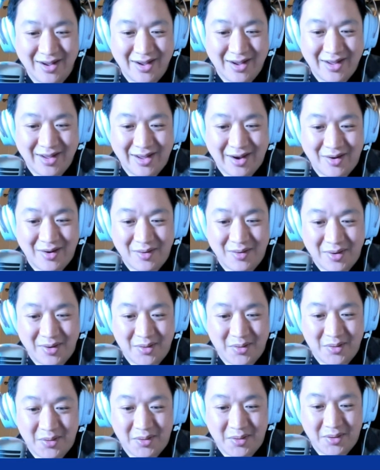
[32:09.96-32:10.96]
would be
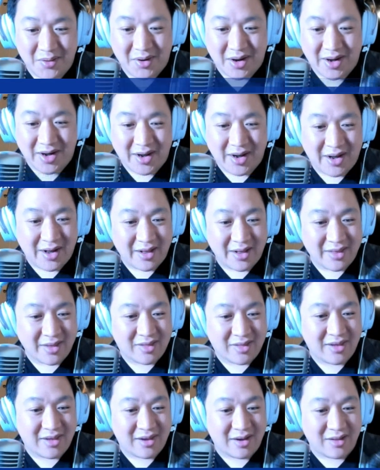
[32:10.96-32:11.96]
cool. Let's
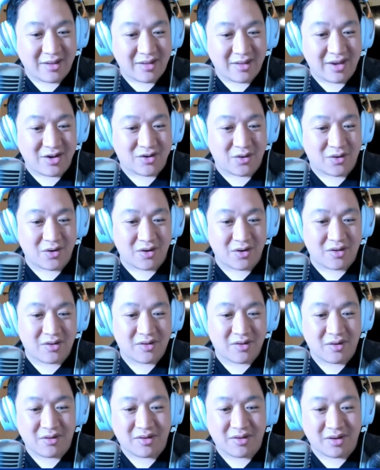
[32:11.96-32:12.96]
see. Lee Jordan,
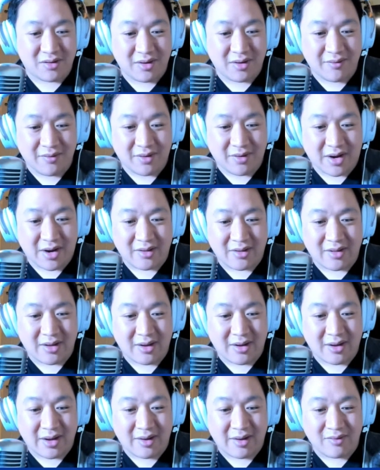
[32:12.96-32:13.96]
Cersei, do you ever guys
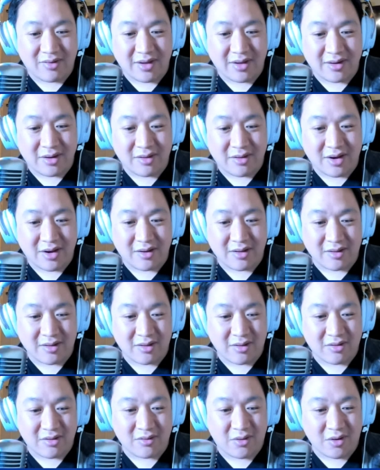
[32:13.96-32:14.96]
have send in sayings at the
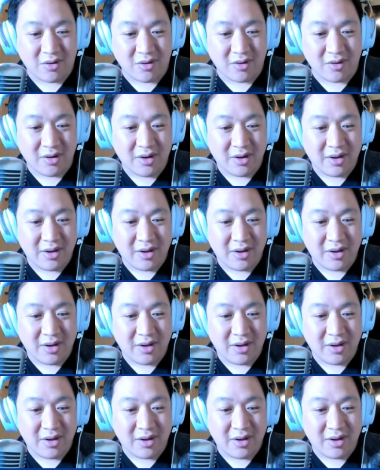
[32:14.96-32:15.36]
store?